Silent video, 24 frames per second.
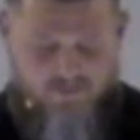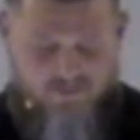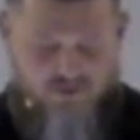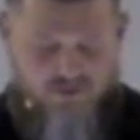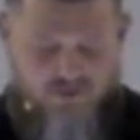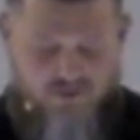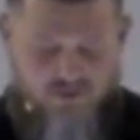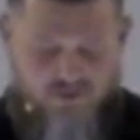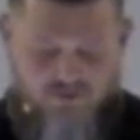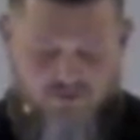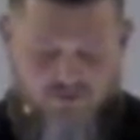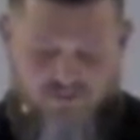
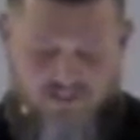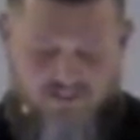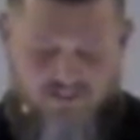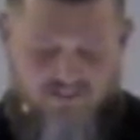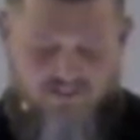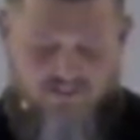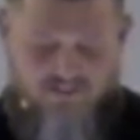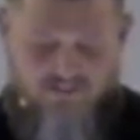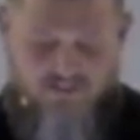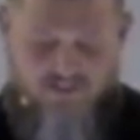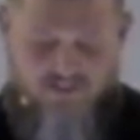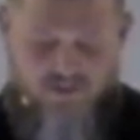two,
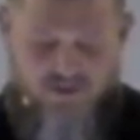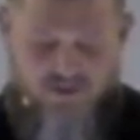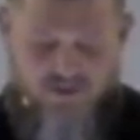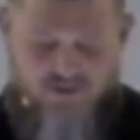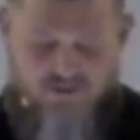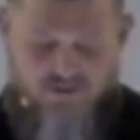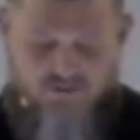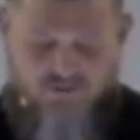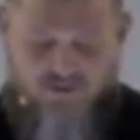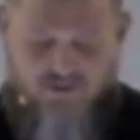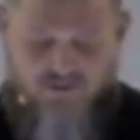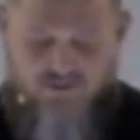Jesus
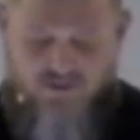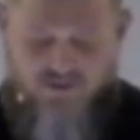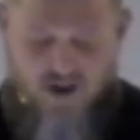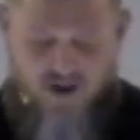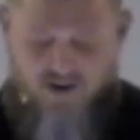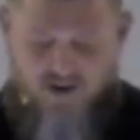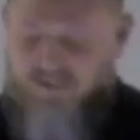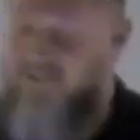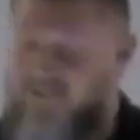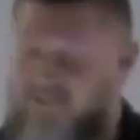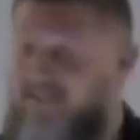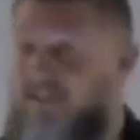does not
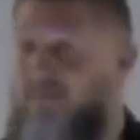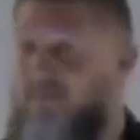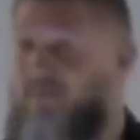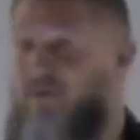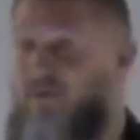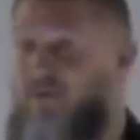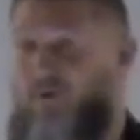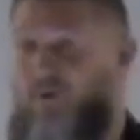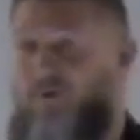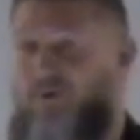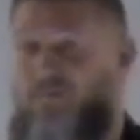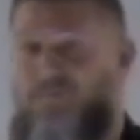condemn
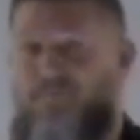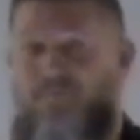you.